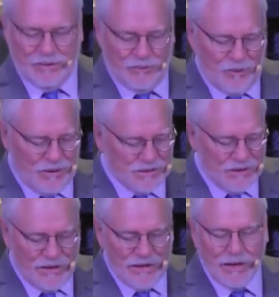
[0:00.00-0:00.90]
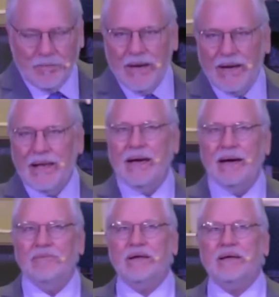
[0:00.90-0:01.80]
we're talking about
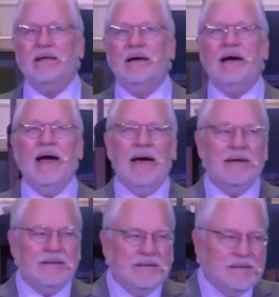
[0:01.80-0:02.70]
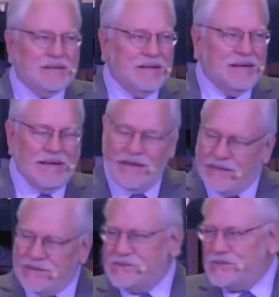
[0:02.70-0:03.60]
heaven and
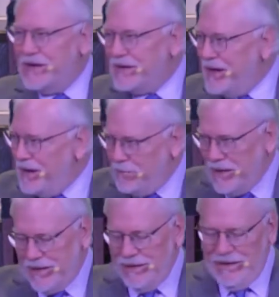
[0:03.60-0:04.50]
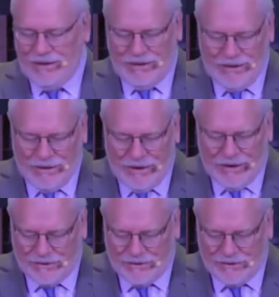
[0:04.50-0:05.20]
his coming. And